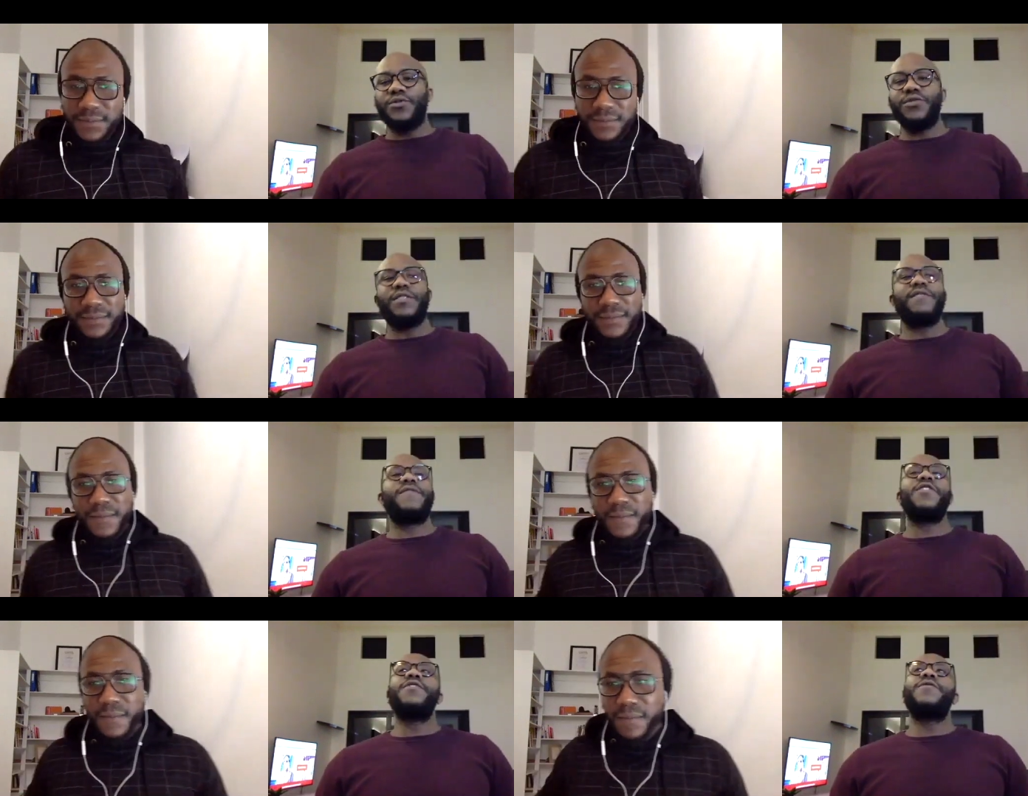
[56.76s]
Speaker 1: to
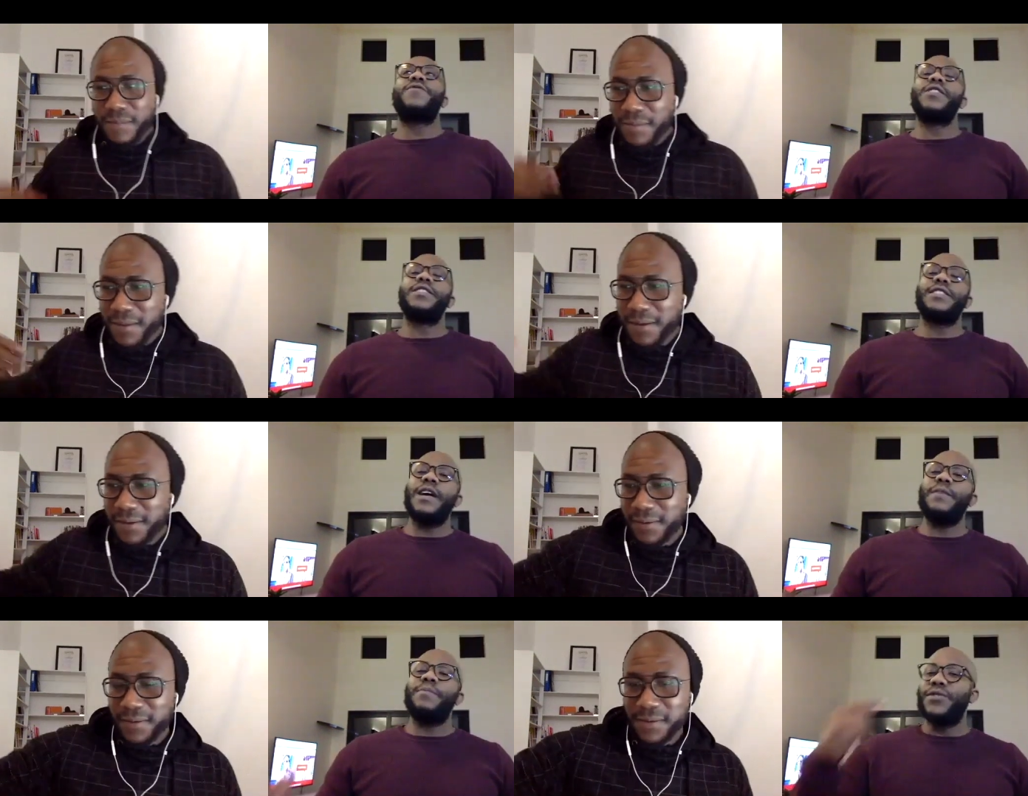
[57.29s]
the very
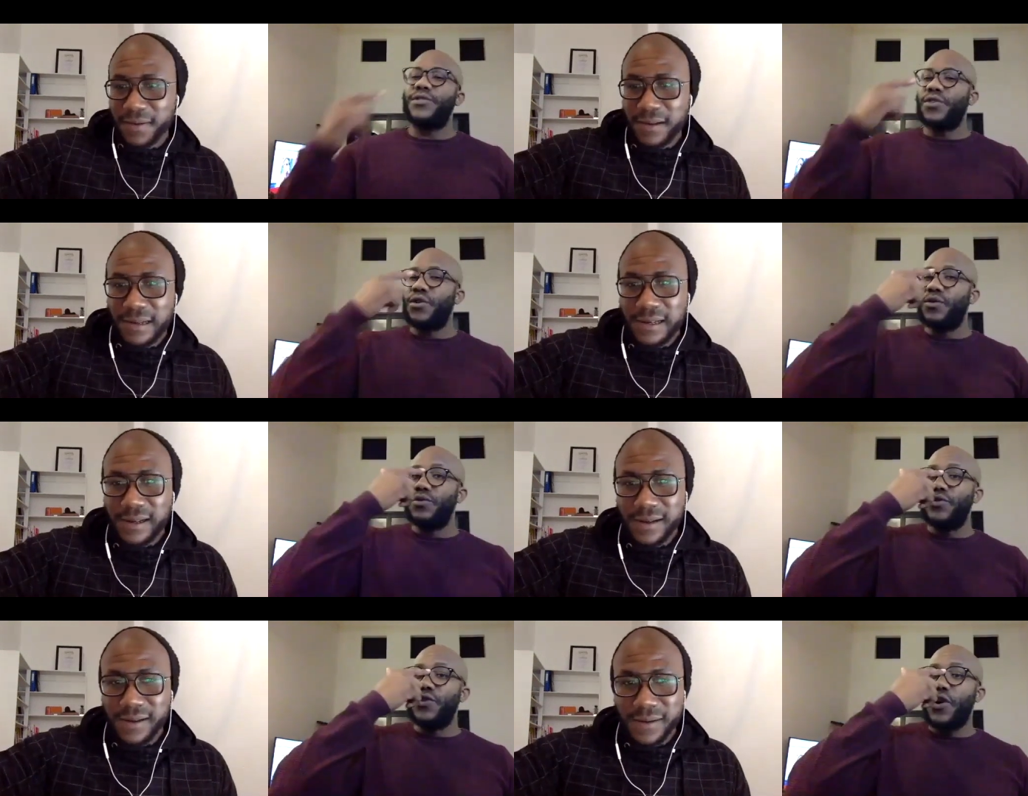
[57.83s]
first
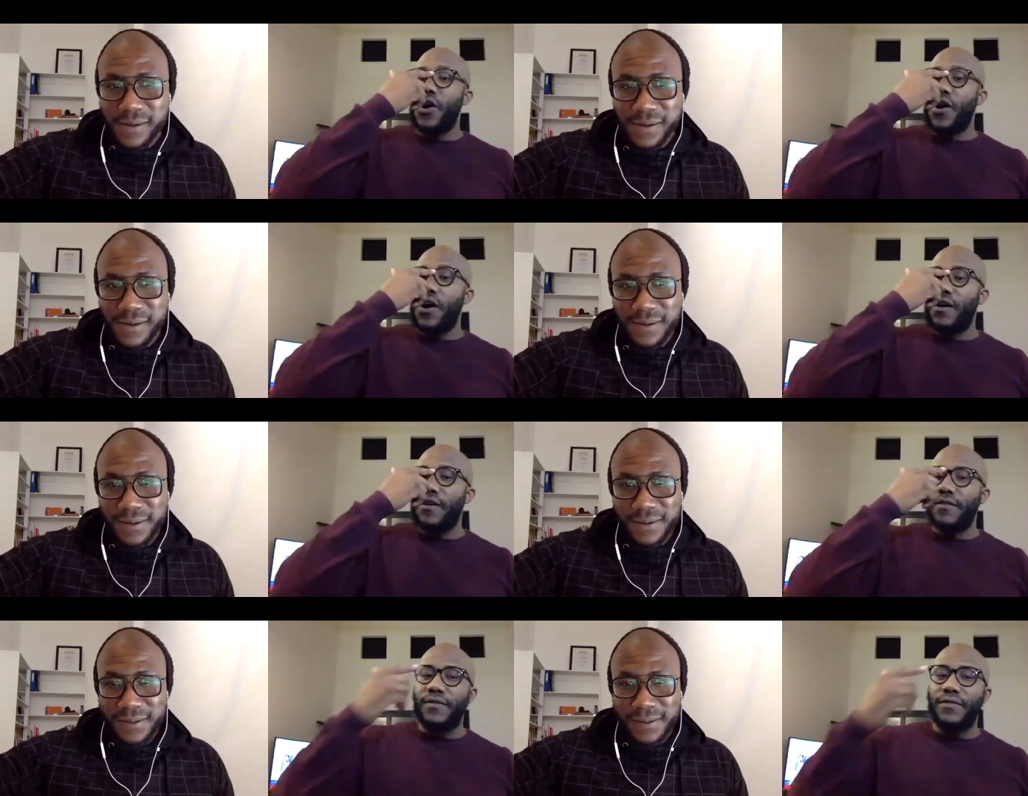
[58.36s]
episode
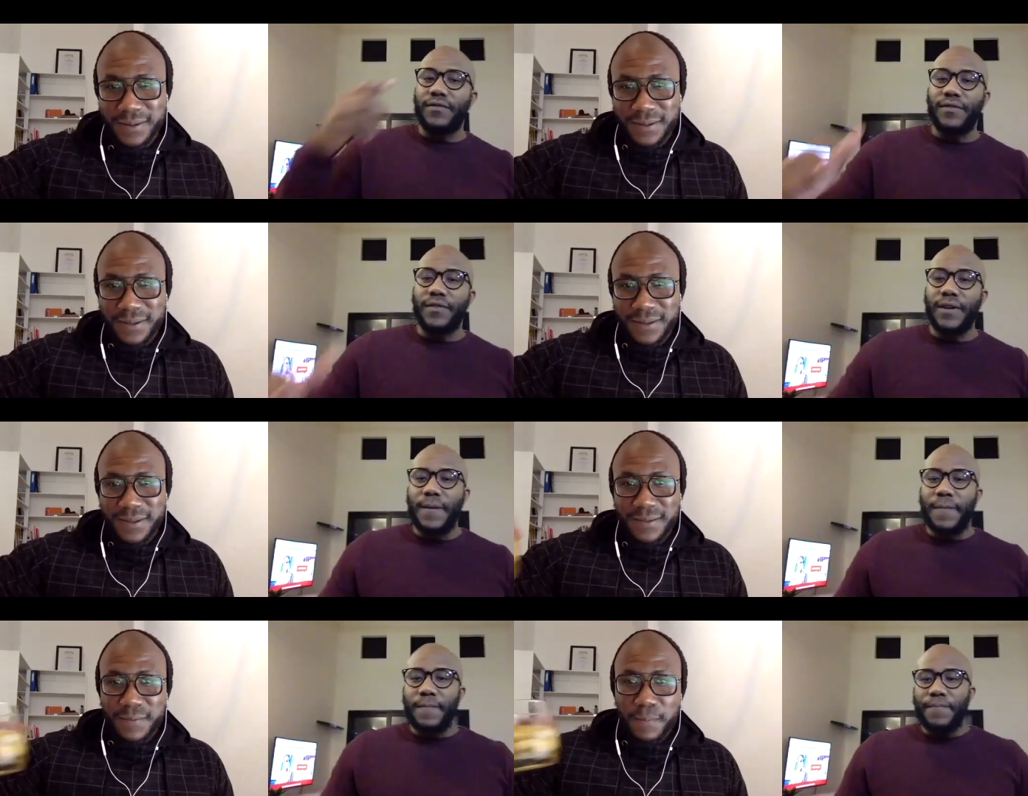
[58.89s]

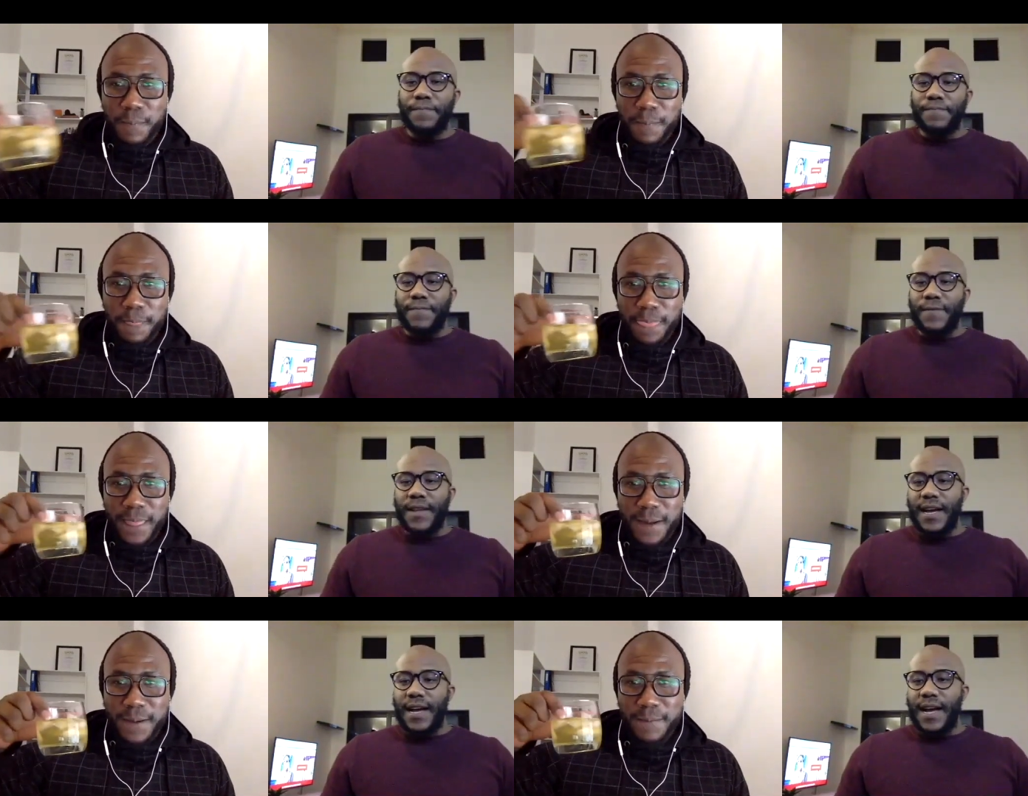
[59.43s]
of
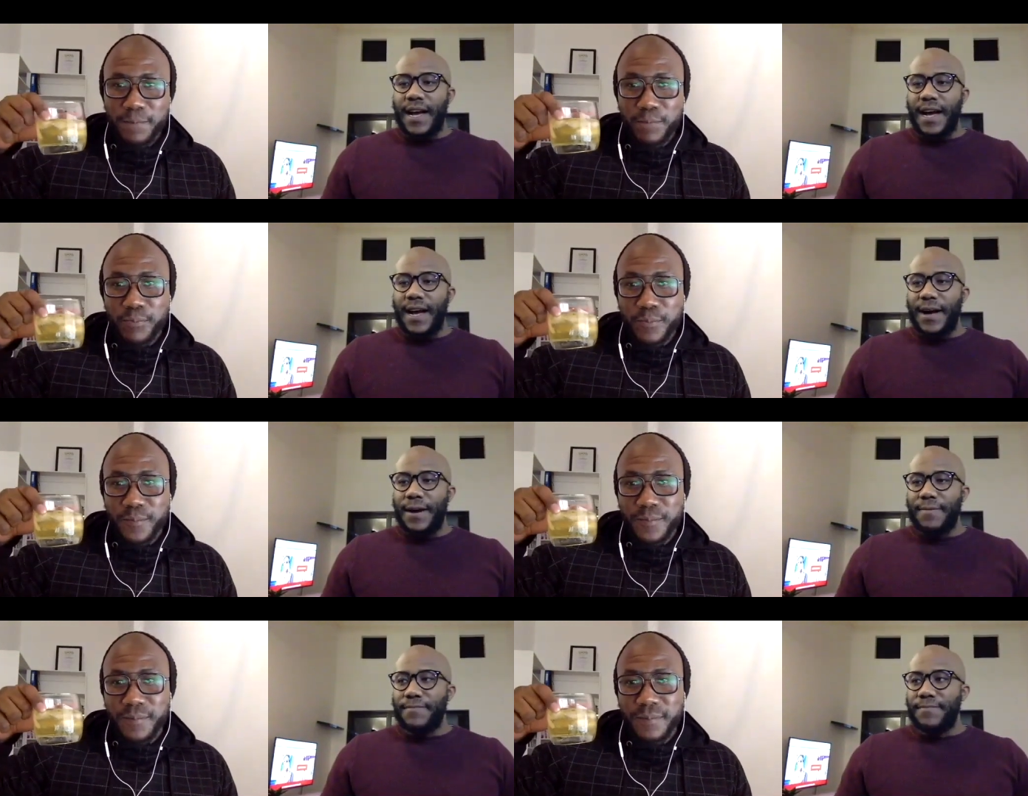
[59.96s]

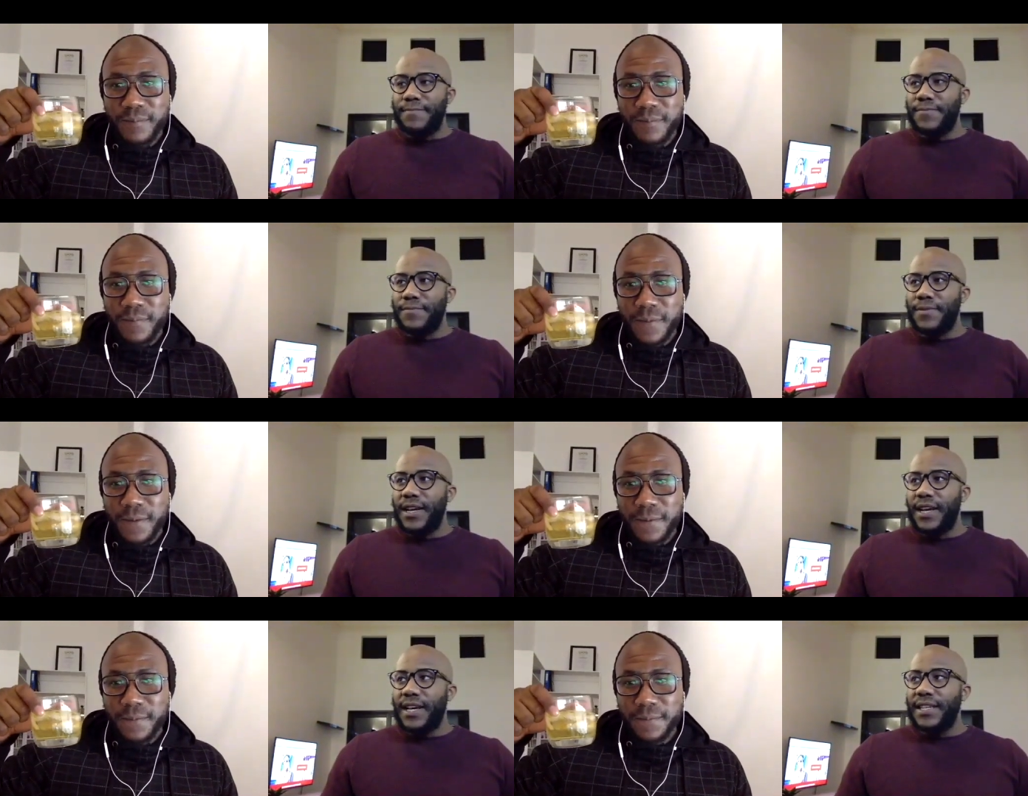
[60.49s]

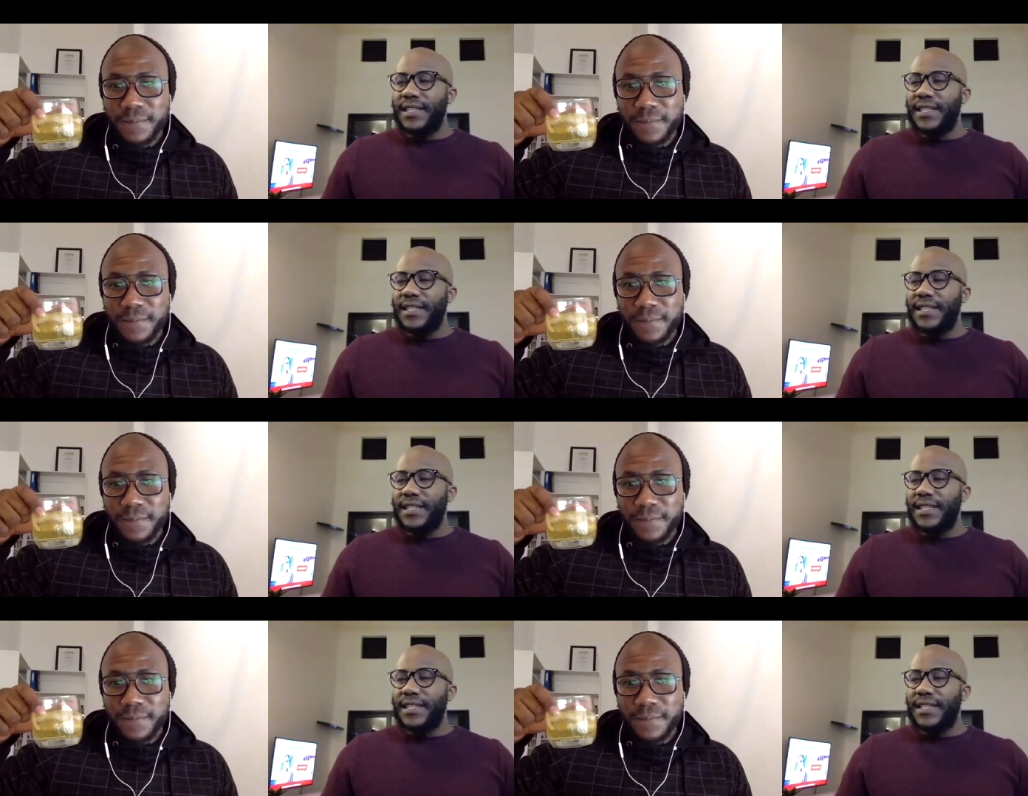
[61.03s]
um, a